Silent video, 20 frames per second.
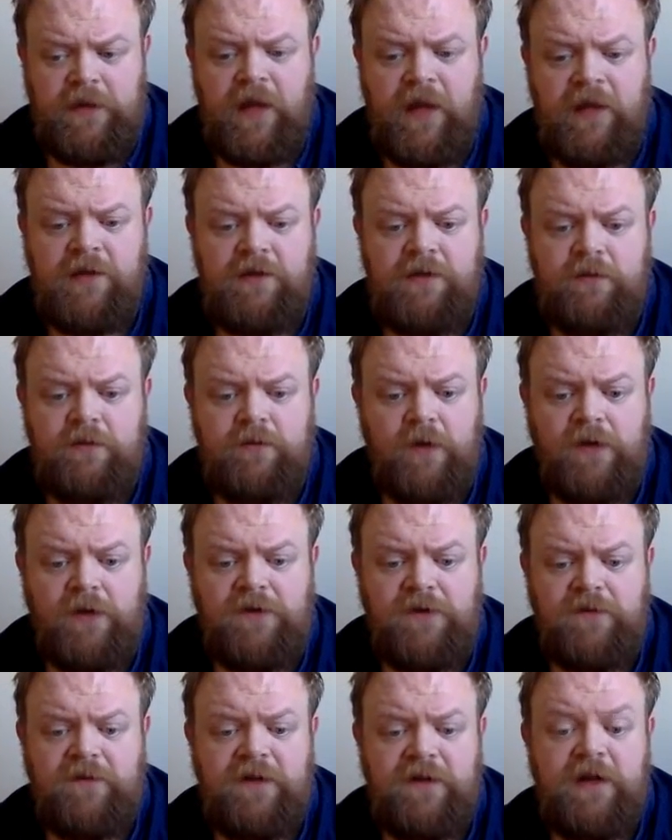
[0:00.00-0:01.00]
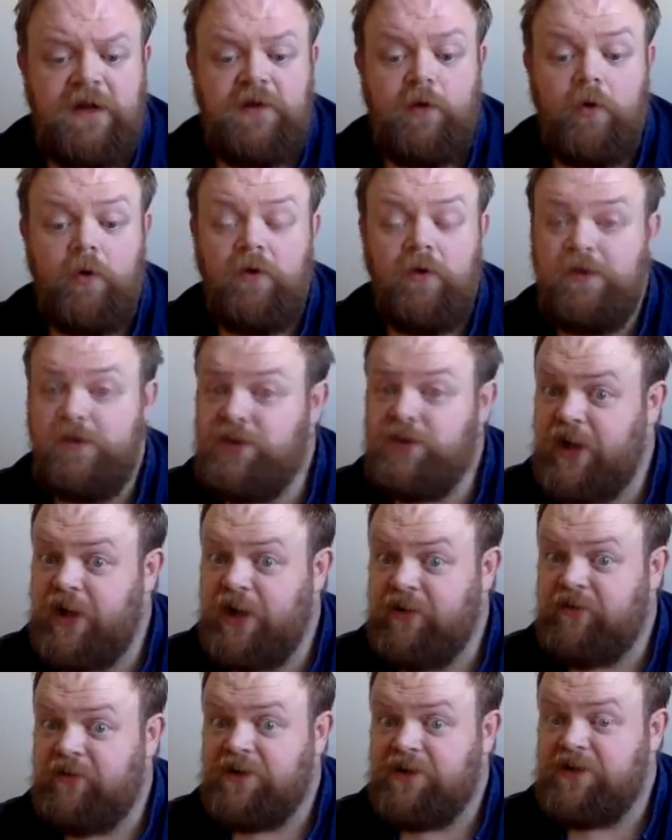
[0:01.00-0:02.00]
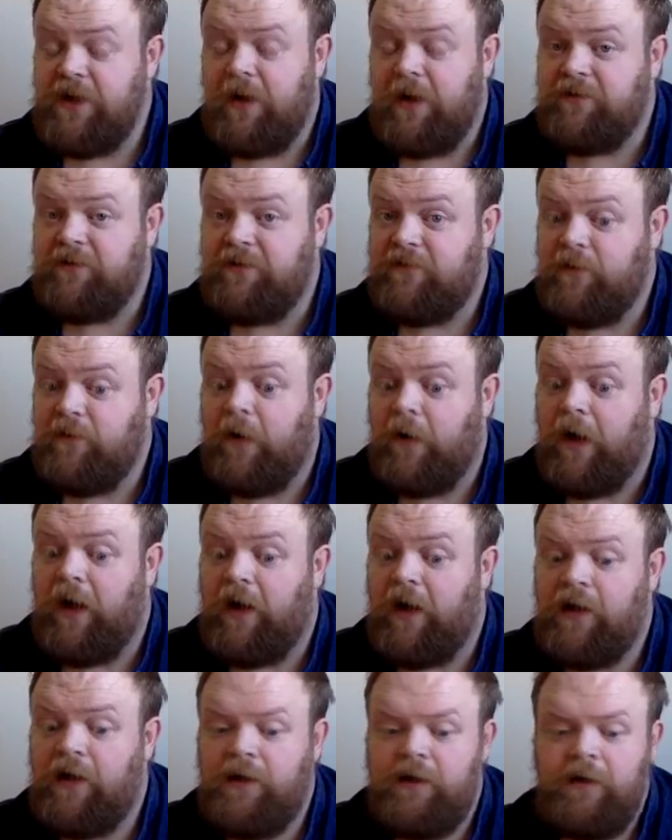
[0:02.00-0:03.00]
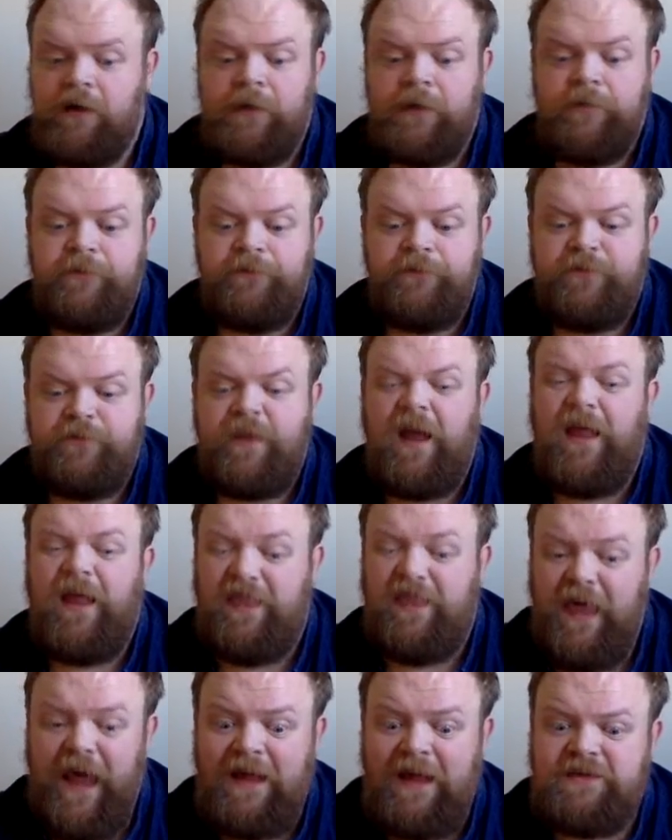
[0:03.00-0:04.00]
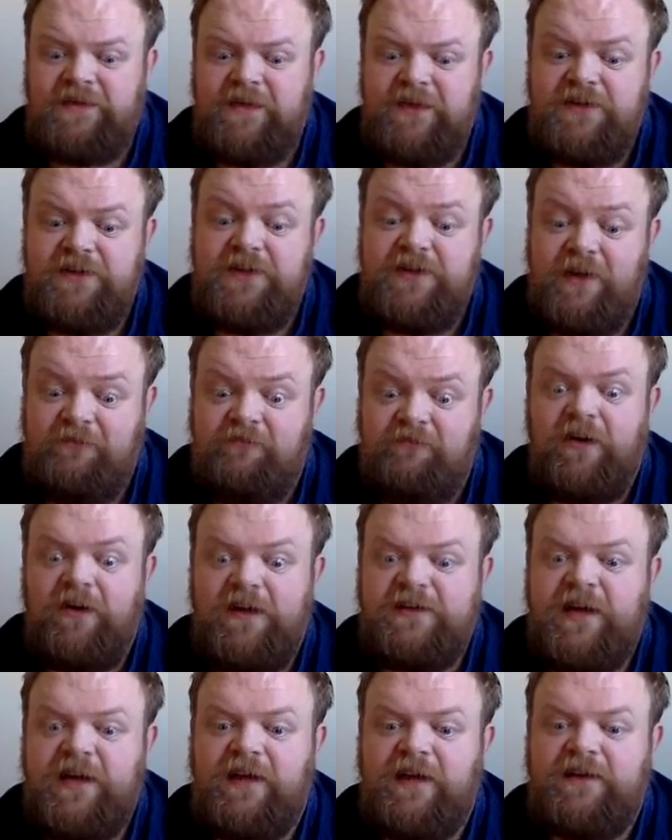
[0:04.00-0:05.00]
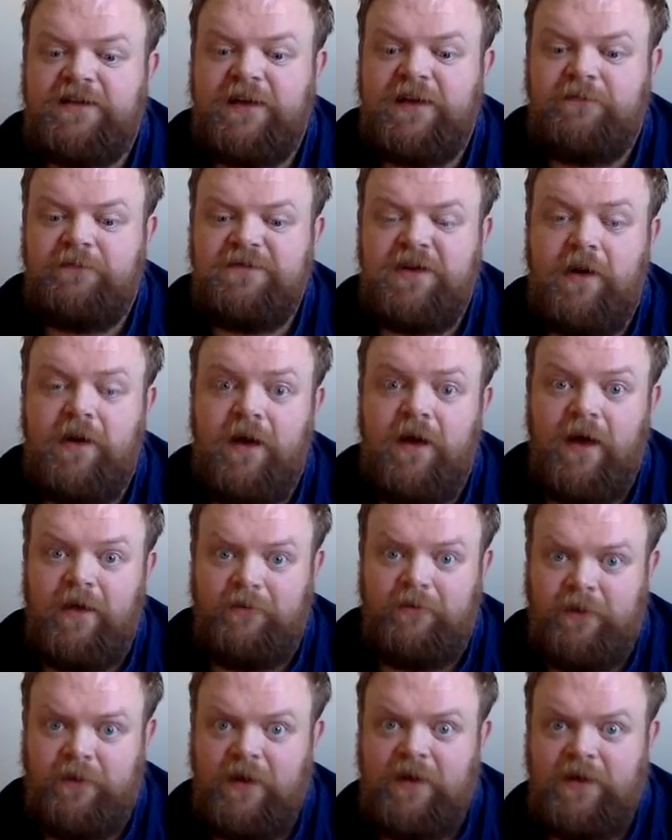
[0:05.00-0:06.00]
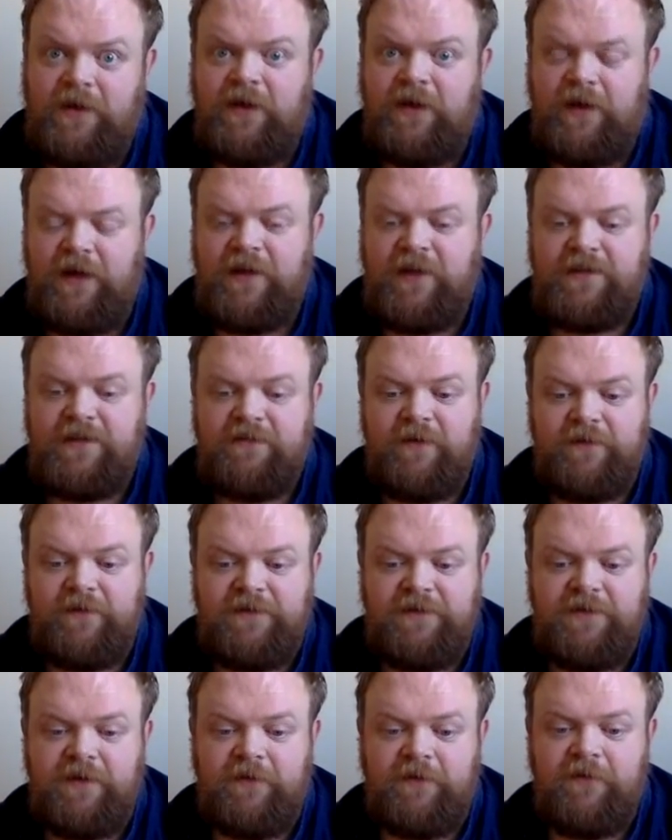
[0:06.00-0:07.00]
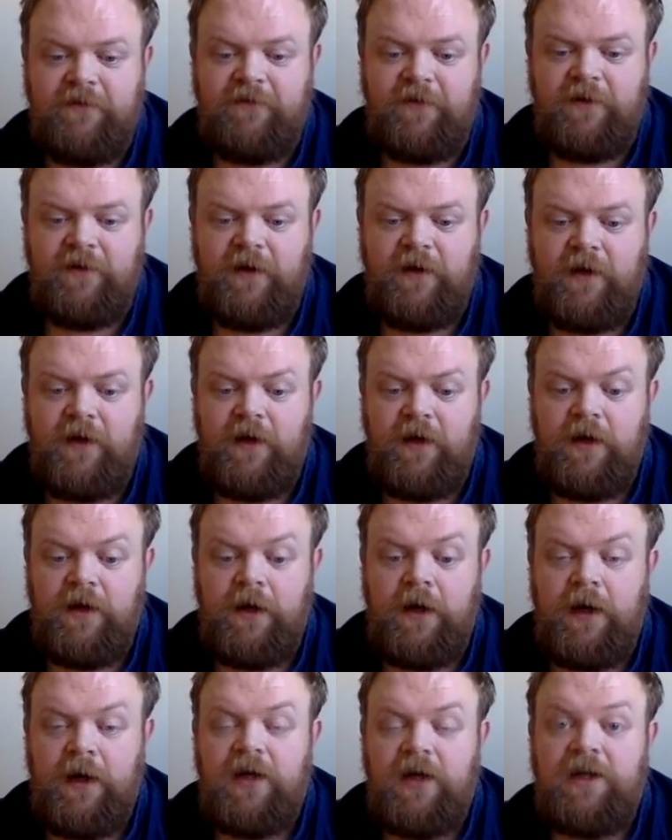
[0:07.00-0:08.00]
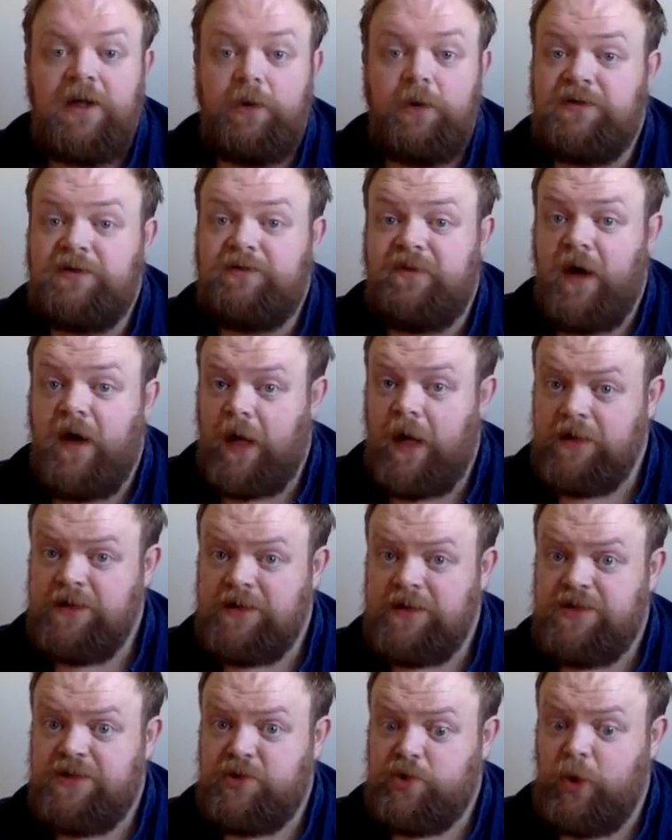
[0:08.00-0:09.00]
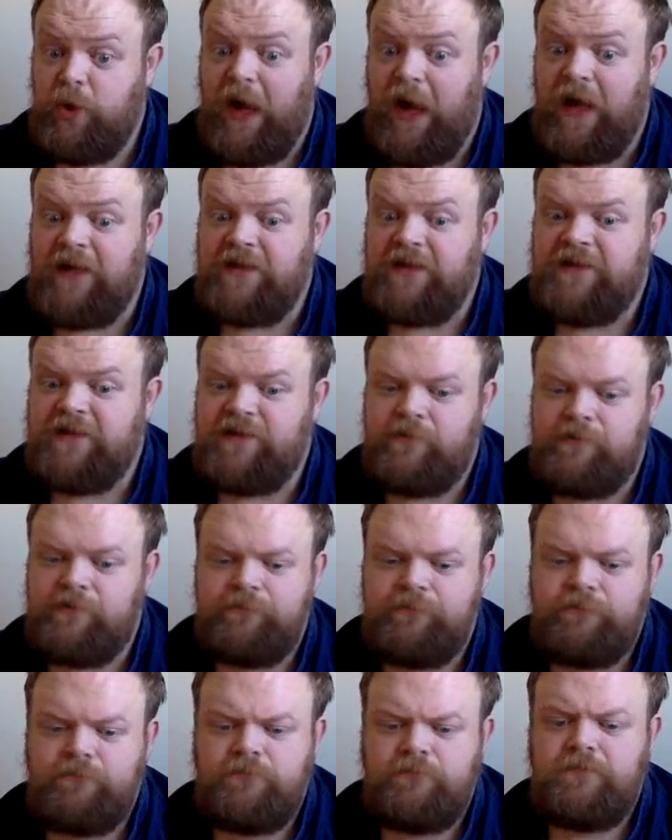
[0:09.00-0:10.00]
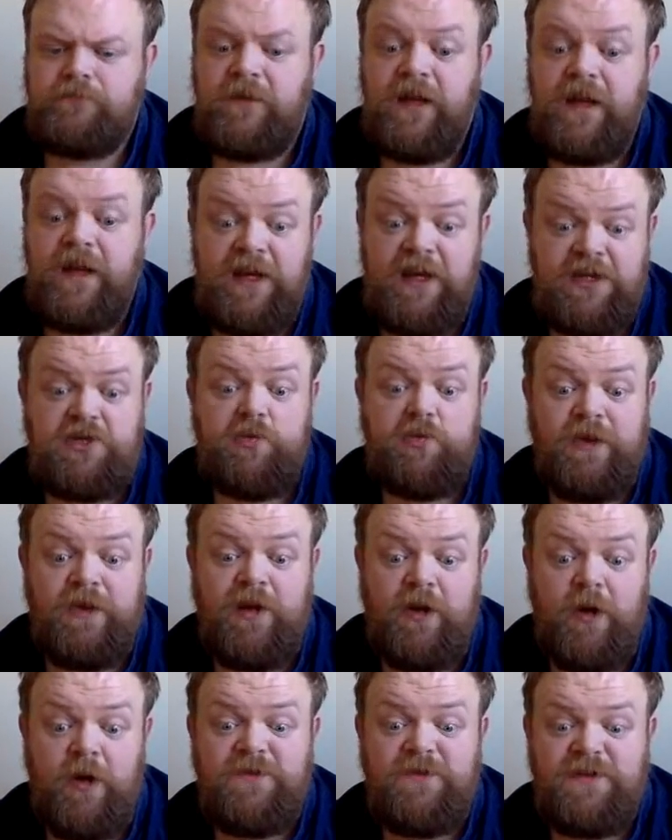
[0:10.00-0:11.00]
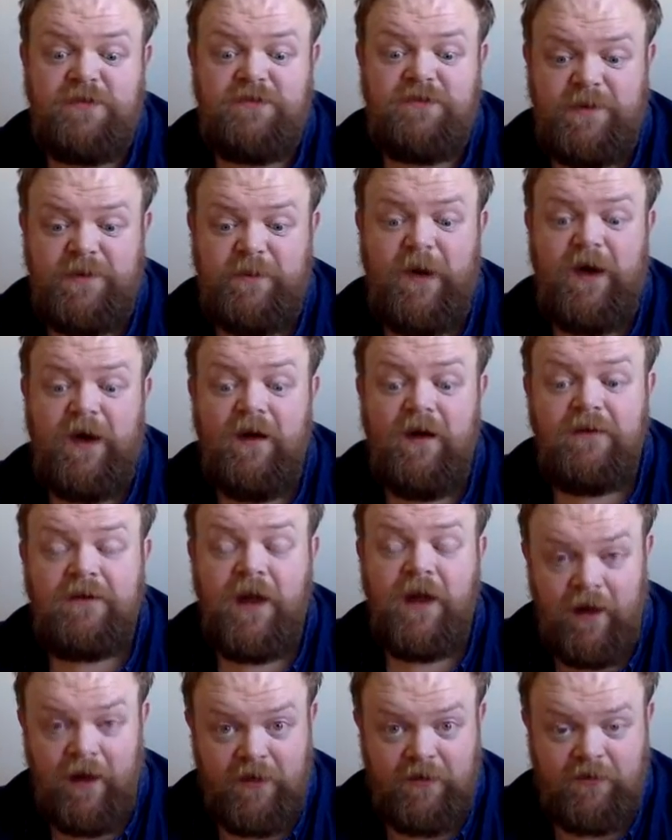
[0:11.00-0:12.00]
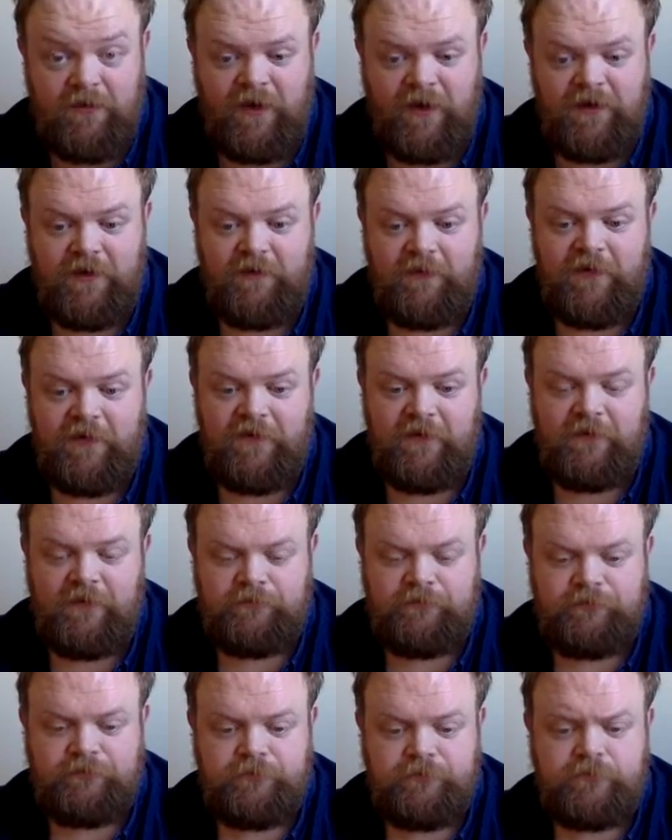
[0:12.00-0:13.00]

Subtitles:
Then, when you've cleared all the jellyfish out of the way—" "That generally takes some time," interrupted the griffin. "You advance twice, each with a lobster as a partner," cried the griffin.